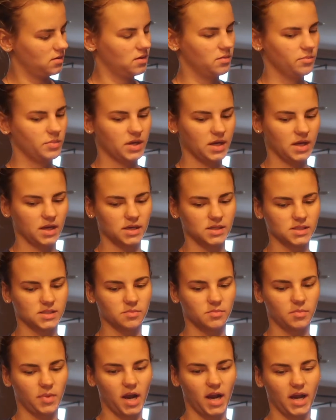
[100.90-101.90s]

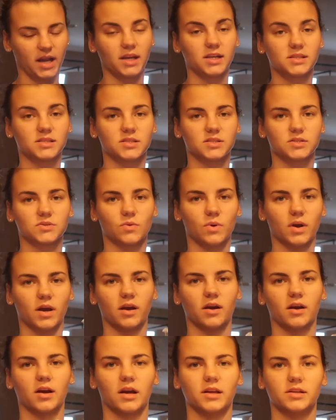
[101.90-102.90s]
because mine is a
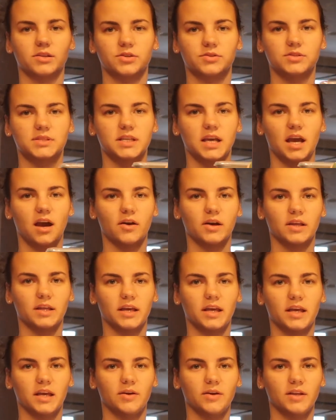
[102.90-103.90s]
square, and do you see
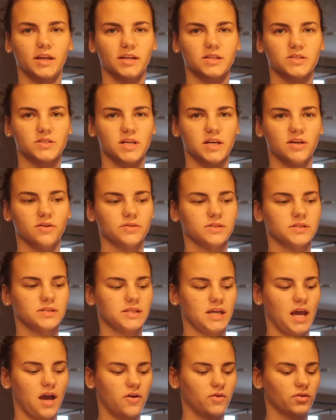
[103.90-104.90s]
how it like tilts
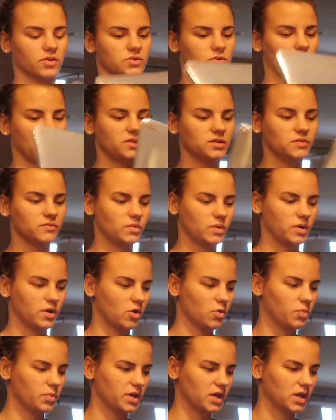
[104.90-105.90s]
down? So I don't even want to
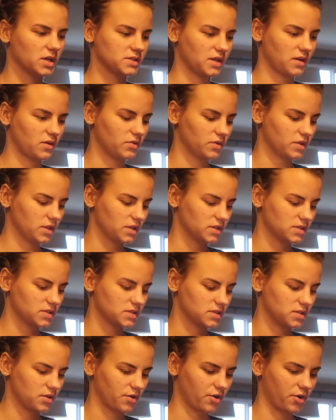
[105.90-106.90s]
open it because I don't think this
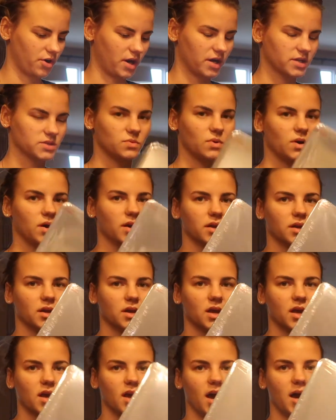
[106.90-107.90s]
is the correct one.
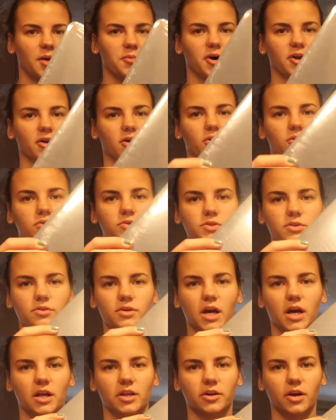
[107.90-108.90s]
I bought a whole new
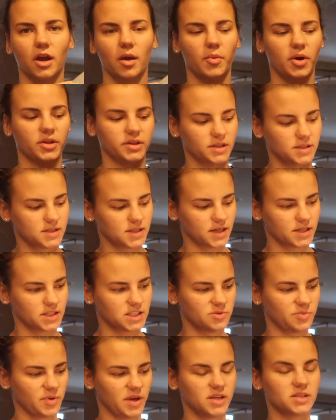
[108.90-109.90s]
color. I bought this like
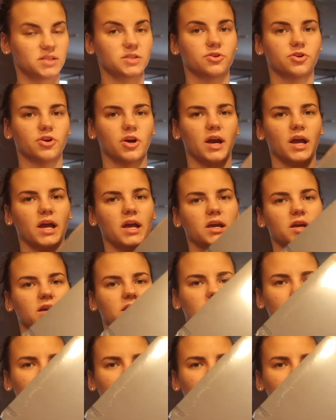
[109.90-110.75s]
space gray